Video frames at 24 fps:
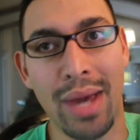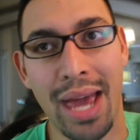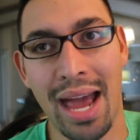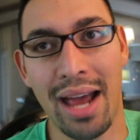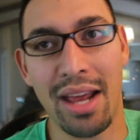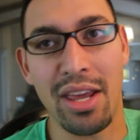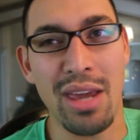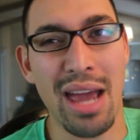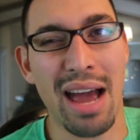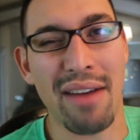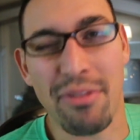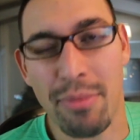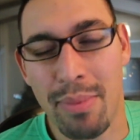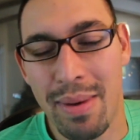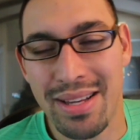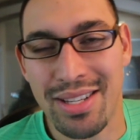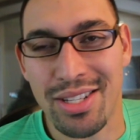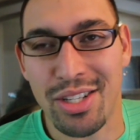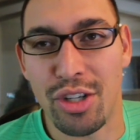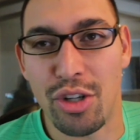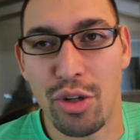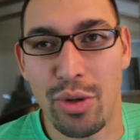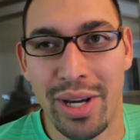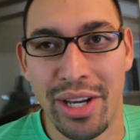have to
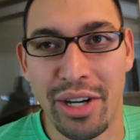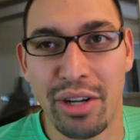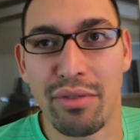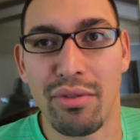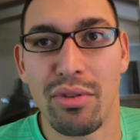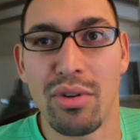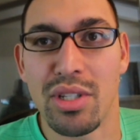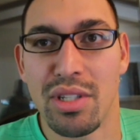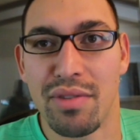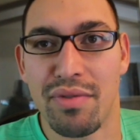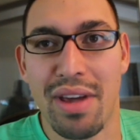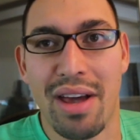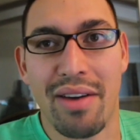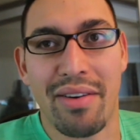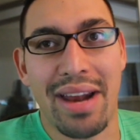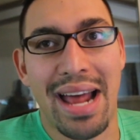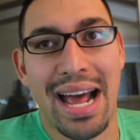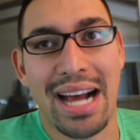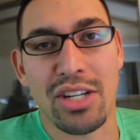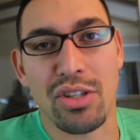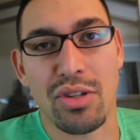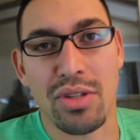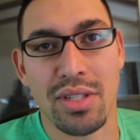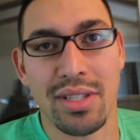basically do intervals if you have an
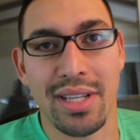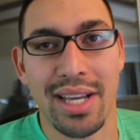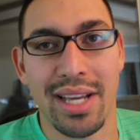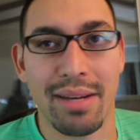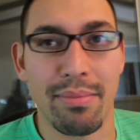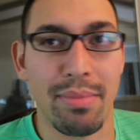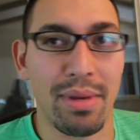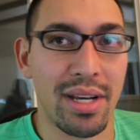actual sled,